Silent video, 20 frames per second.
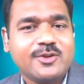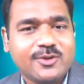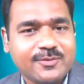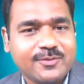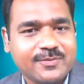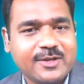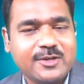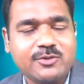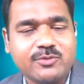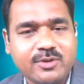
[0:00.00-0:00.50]

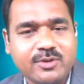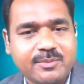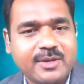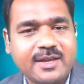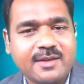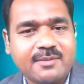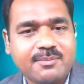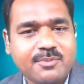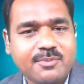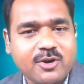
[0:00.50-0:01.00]
we do a
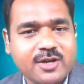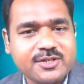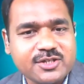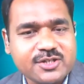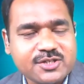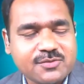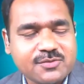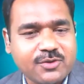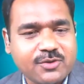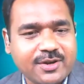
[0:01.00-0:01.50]
bigger
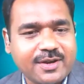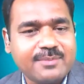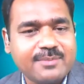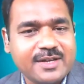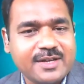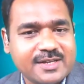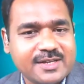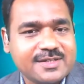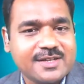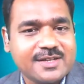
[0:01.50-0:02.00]
projects for him.
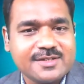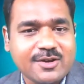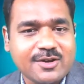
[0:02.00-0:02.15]
And he says,